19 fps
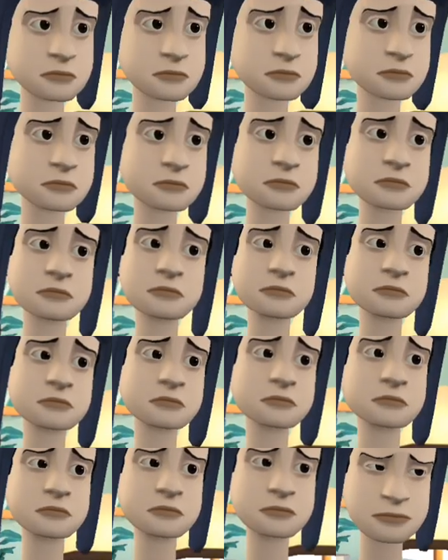
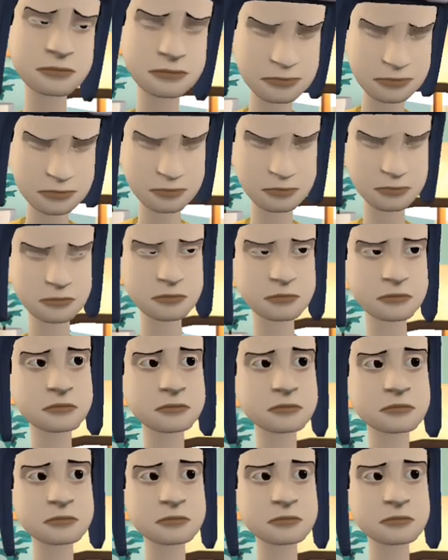[no speech]